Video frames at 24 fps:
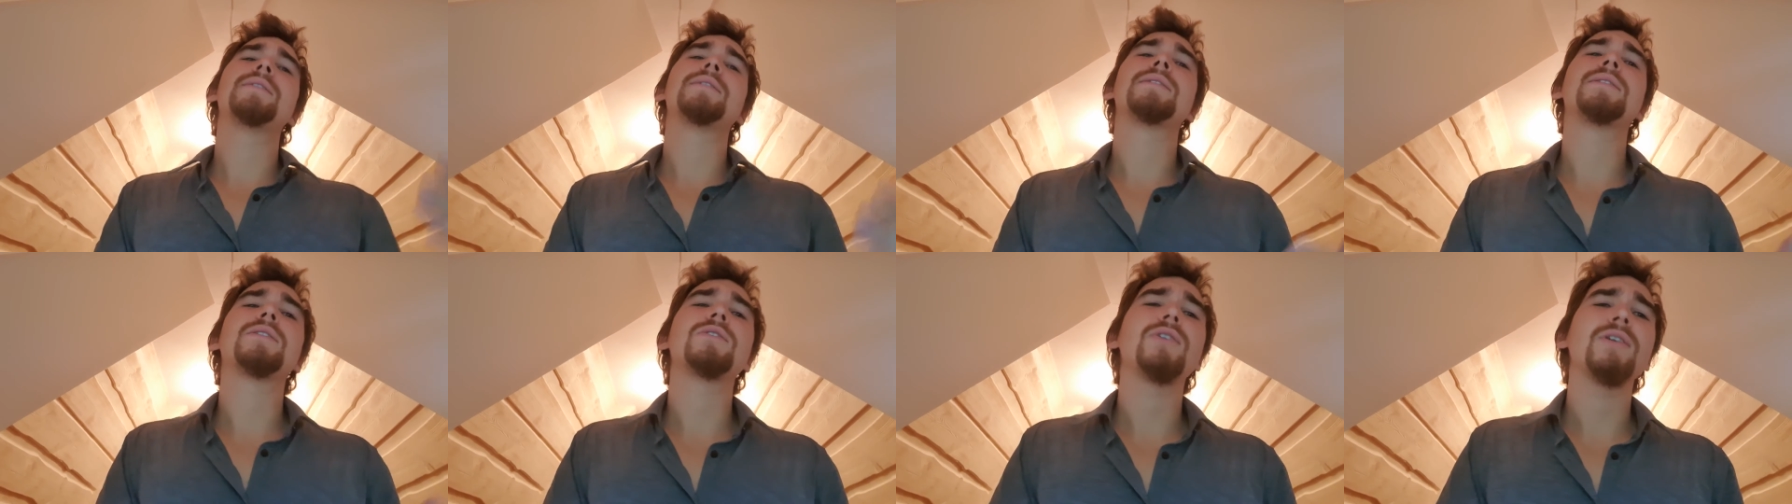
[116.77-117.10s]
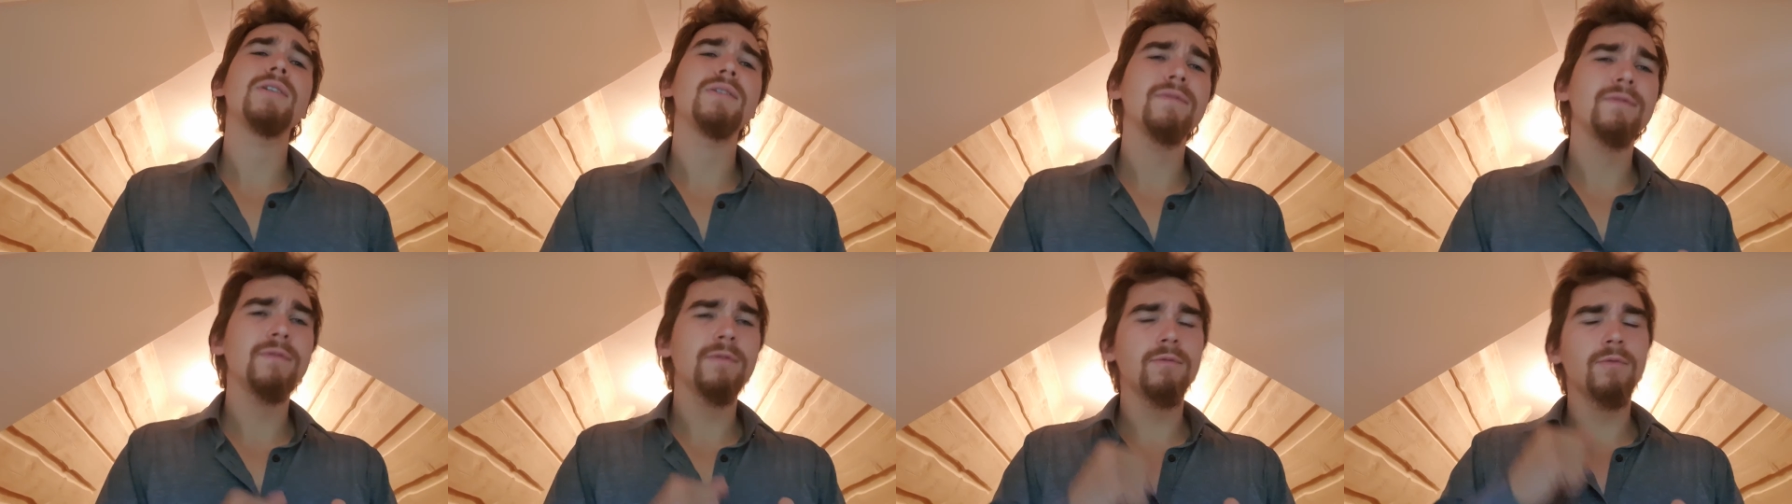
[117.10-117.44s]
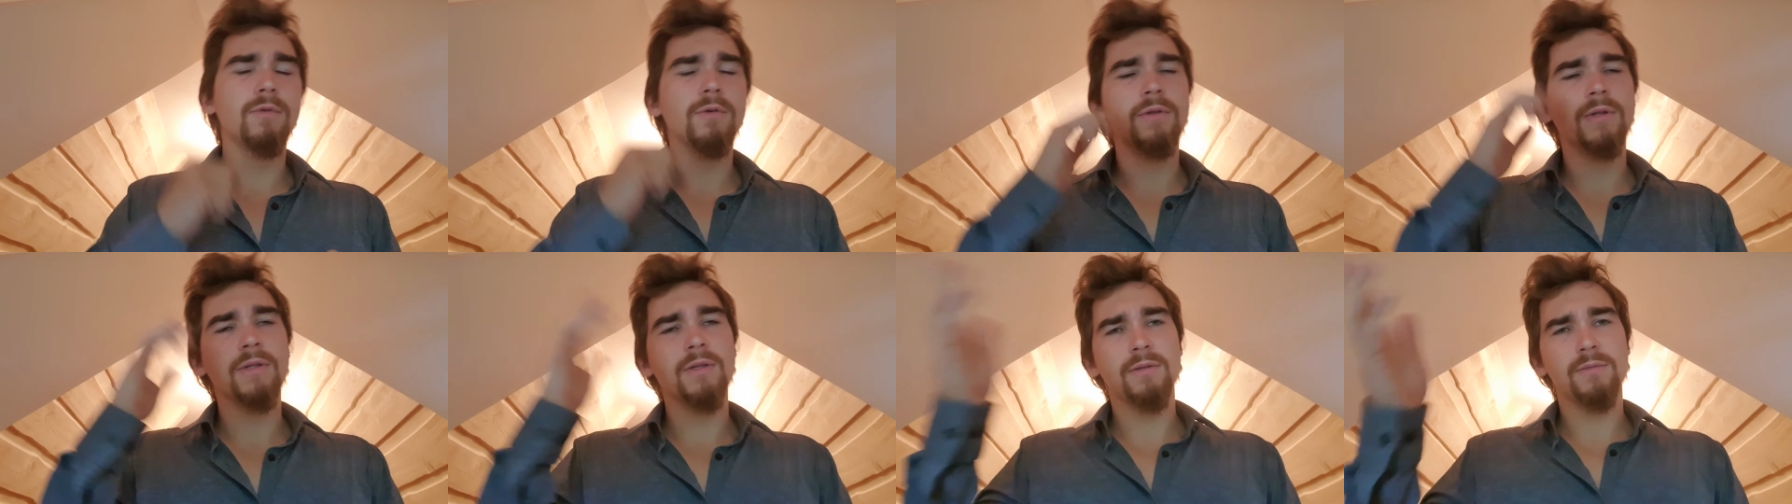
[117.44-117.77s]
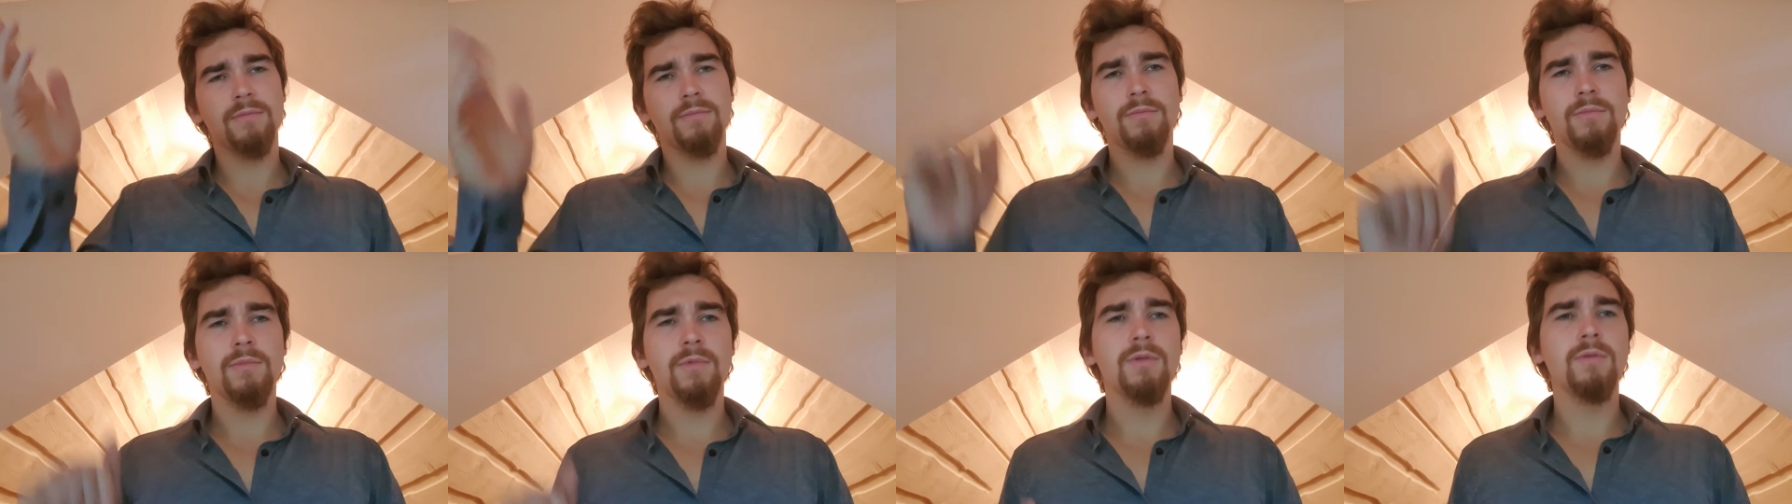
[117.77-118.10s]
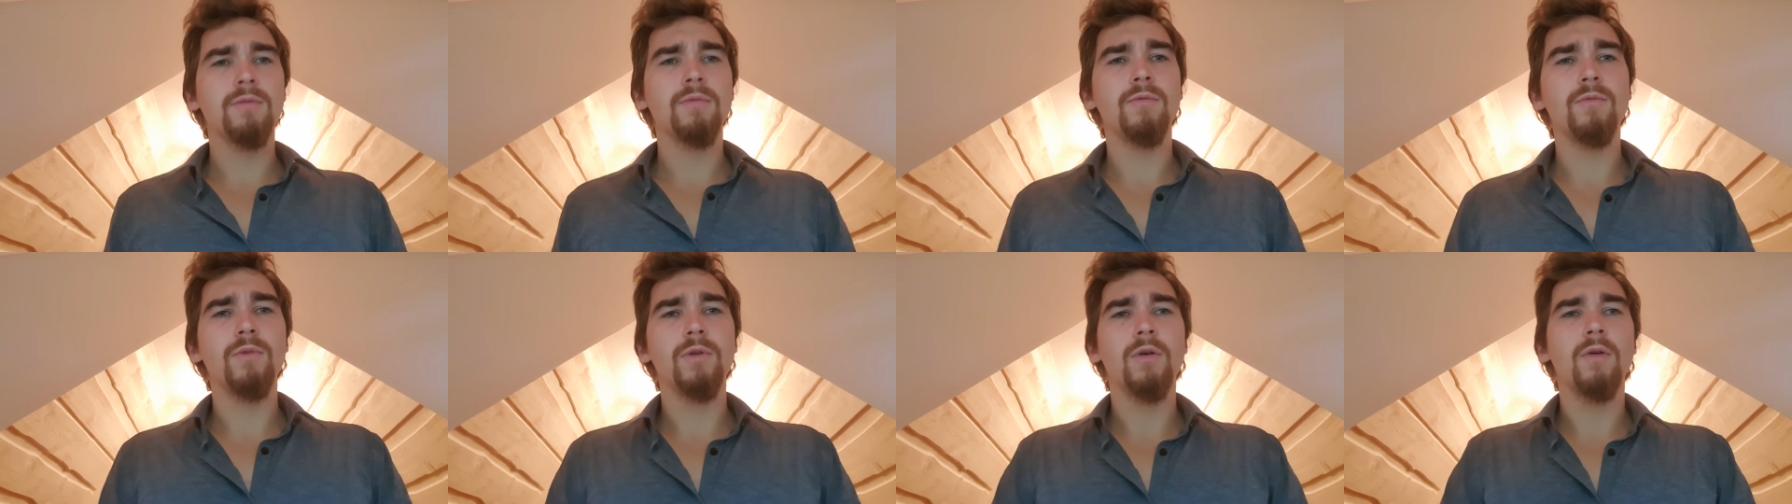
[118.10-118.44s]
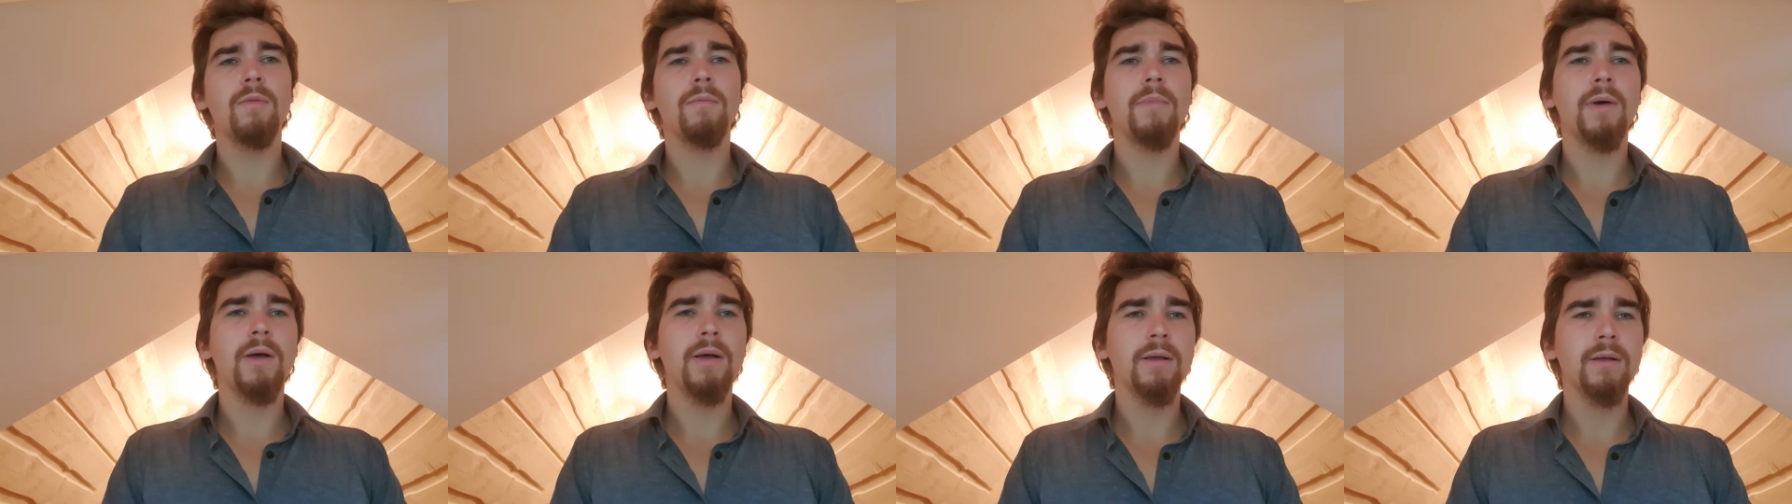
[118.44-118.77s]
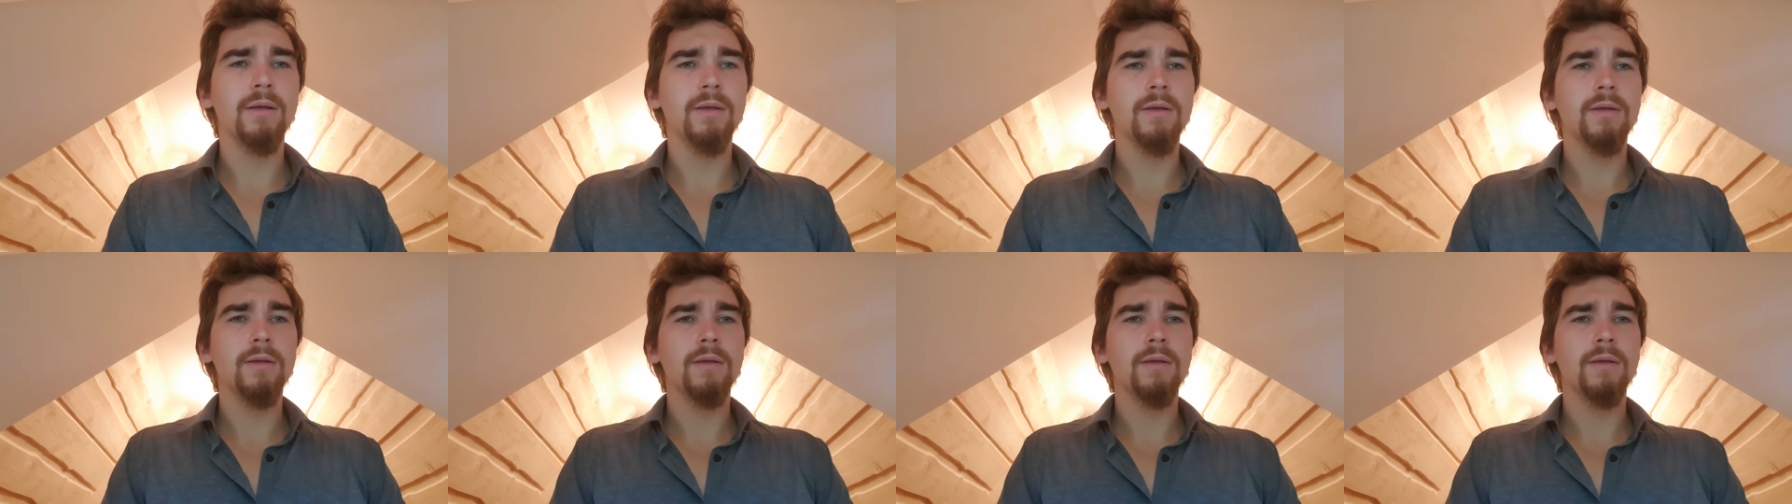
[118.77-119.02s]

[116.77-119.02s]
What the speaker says: the stressful one, and we'll come back